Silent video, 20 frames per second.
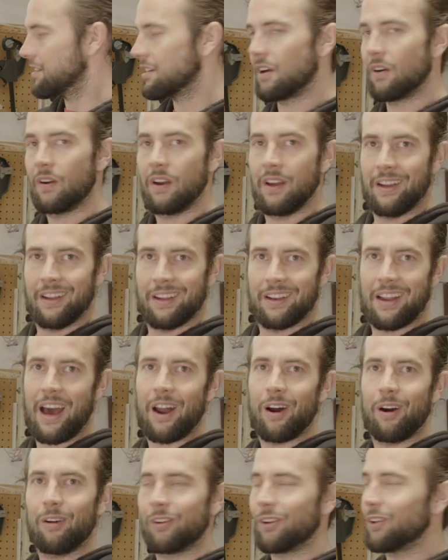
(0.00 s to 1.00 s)
So
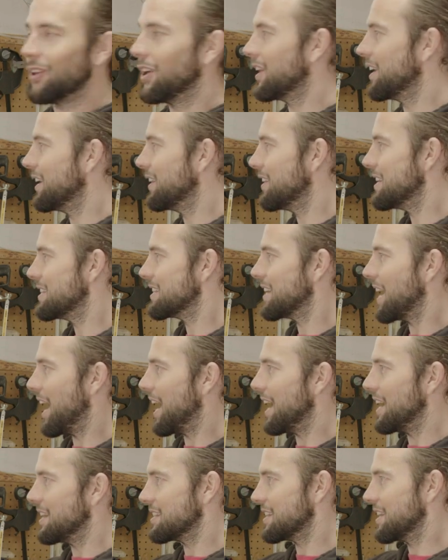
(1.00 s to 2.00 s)
not overlooking these
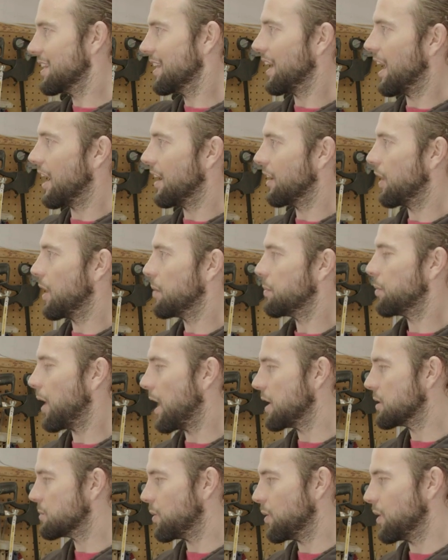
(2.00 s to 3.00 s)
guys. They got great
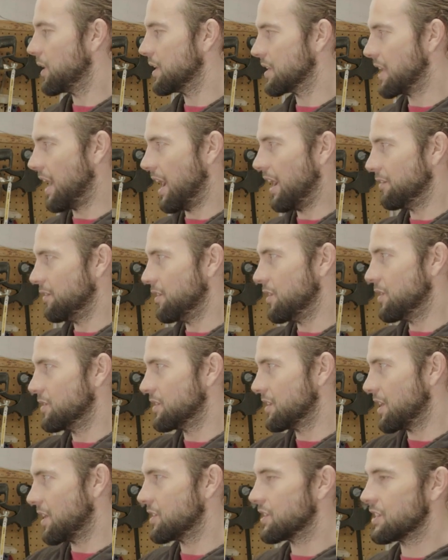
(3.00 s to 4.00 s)
price points. I've
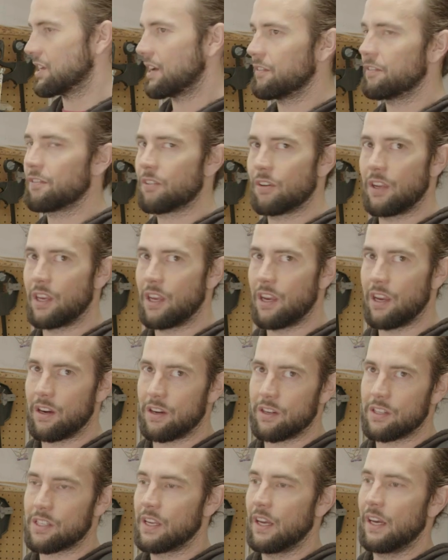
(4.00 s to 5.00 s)
used their stuff for
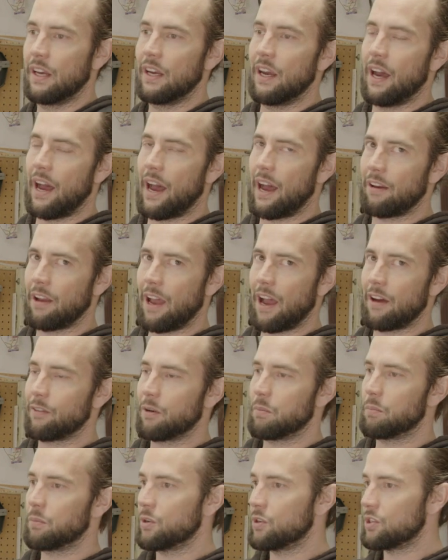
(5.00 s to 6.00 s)
years. I
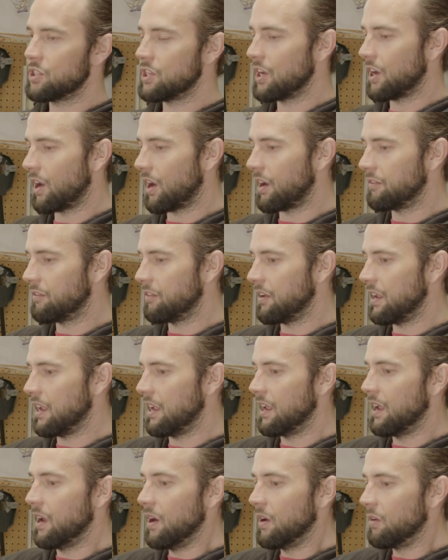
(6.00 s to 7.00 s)
have a
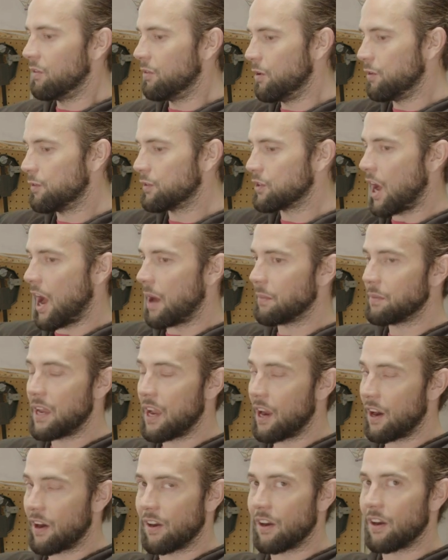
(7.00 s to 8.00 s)
BougeRV rooftop
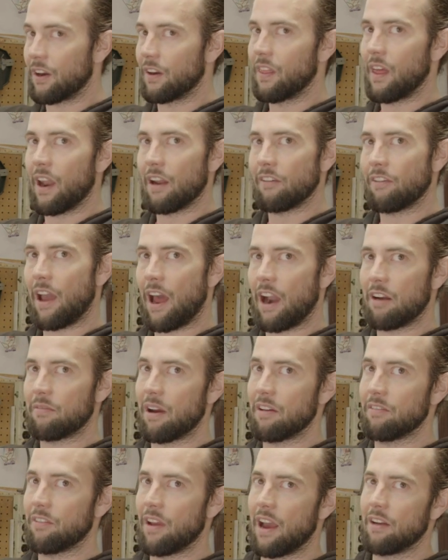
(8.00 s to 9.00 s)
carrier that I've had in
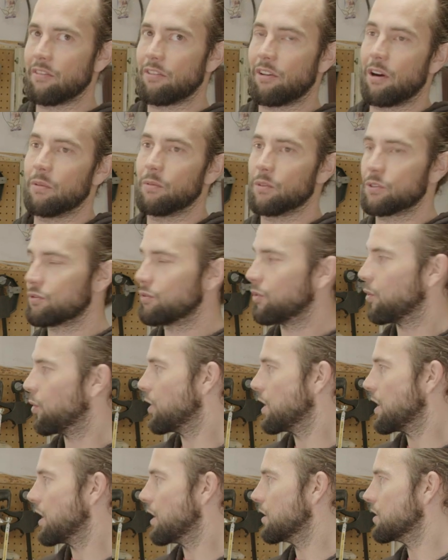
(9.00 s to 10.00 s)
my van for almost
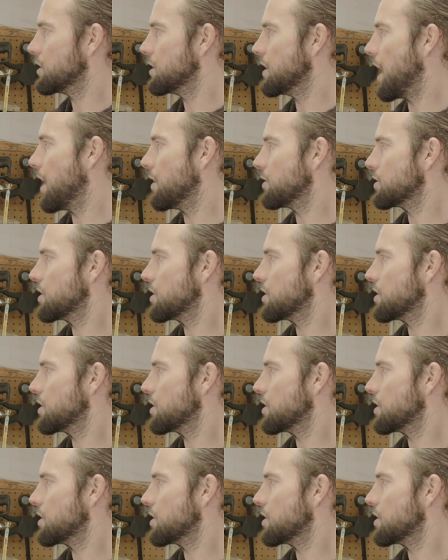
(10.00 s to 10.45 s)
4 years now.